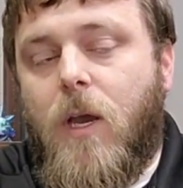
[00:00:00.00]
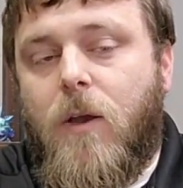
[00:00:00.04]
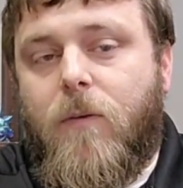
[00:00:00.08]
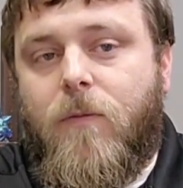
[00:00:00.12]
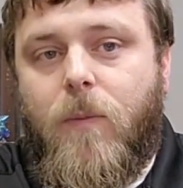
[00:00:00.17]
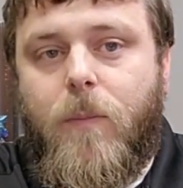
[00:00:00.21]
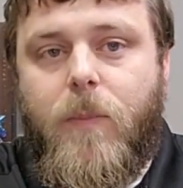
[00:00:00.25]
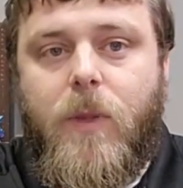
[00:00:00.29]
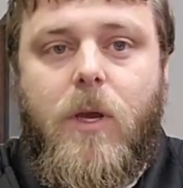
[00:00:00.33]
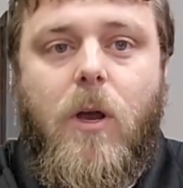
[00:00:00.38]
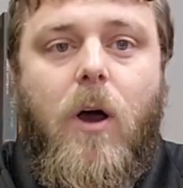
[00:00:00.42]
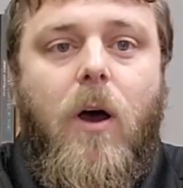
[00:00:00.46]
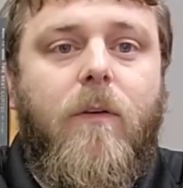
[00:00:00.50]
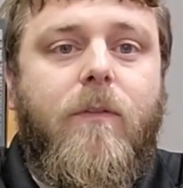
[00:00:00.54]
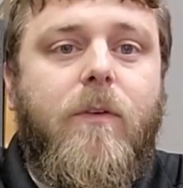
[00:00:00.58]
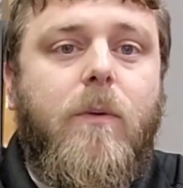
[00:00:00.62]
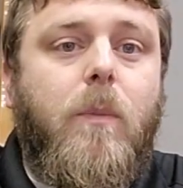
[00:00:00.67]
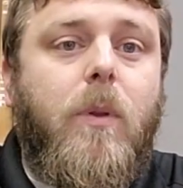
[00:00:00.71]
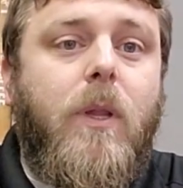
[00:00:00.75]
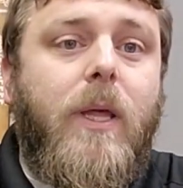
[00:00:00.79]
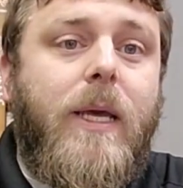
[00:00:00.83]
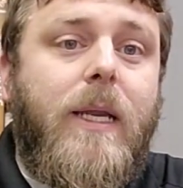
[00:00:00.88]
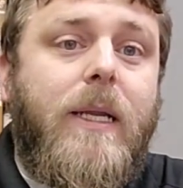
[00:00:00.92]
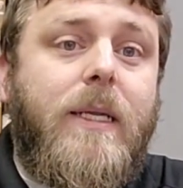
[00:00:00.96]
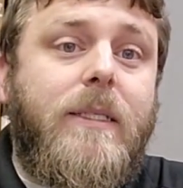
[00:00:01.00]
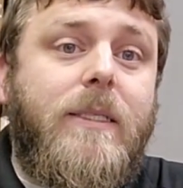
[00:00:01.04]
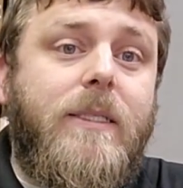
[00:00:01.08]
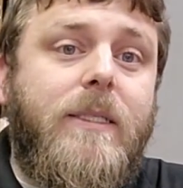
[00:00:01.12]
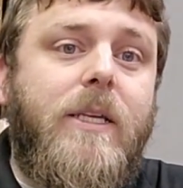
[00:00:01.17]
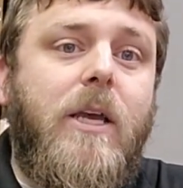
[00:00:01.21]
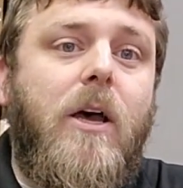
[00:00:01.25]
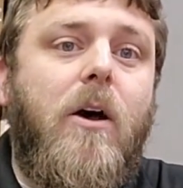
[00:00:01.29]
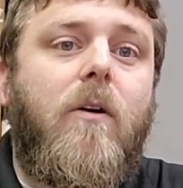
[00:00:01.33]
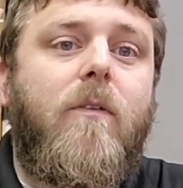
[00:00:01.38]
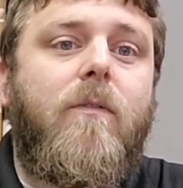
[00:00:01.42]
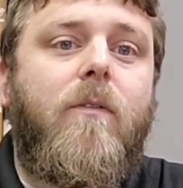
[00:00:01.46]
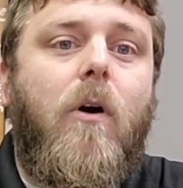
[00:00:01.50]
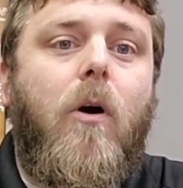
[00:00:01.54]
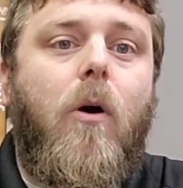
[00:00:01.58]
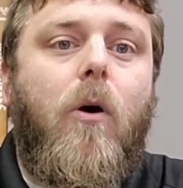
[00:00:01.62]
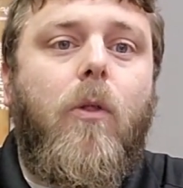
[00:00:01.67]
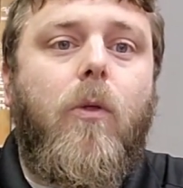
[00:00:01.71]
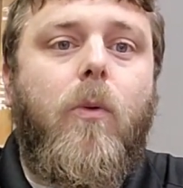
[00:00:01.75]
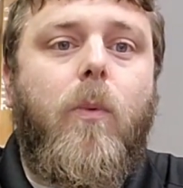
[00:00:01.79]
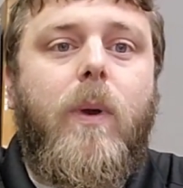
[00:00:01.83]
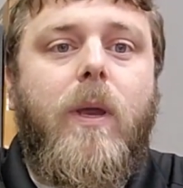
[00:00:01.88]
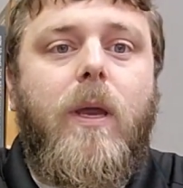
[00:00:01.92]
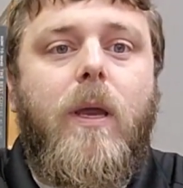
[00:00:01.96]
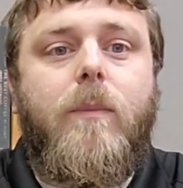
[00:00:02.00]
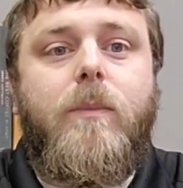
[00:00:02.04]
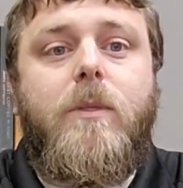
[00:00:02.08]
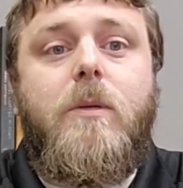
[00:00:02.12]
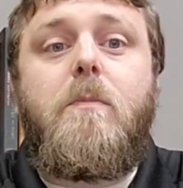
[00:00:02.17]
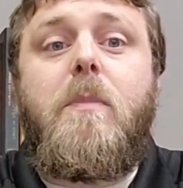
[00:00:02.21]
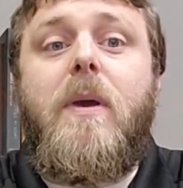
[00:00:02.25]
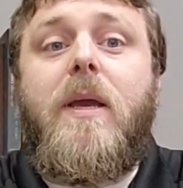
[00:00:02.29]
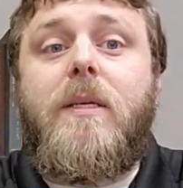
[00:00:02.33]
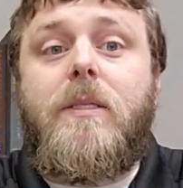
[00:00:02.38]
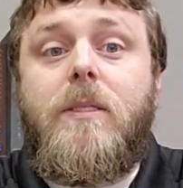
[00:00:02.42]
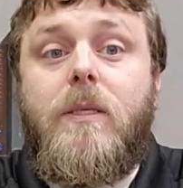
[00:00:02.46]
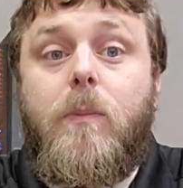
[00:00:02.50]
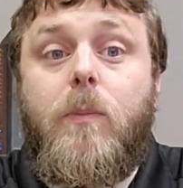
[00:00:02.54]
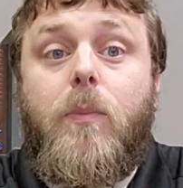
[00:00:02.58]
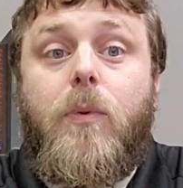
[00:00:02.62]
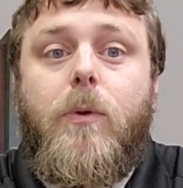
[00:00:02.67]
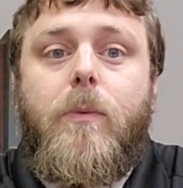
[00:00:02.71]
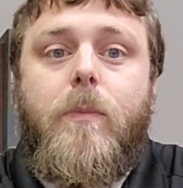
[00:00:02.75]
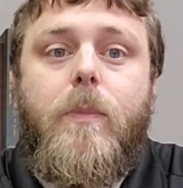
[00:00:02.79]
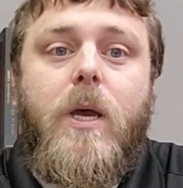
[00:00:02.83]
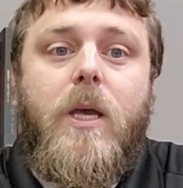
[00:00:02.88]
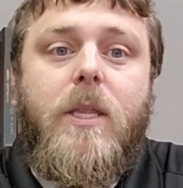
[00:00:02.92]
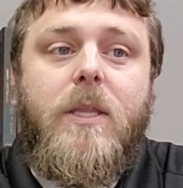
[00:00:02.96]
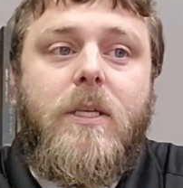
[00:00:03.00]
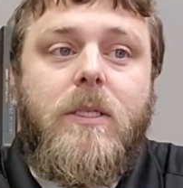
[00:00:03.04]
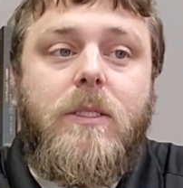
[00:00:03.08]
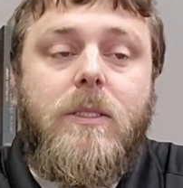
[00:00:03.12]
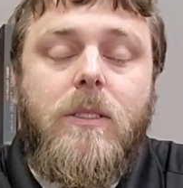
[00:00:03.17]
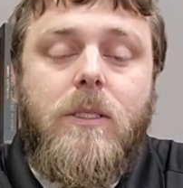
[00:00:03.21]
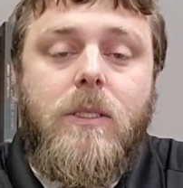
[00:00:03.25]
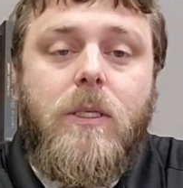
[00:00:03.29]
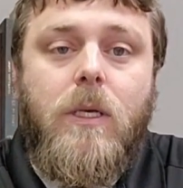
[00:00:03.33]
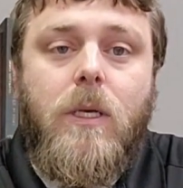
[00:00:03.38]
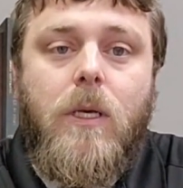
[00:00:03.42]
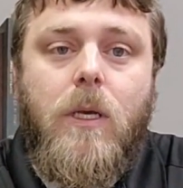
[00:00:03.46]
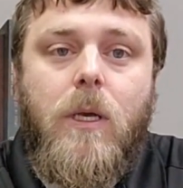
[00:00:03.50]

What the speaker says: from the coffee plant itself all the way up to basic brew methods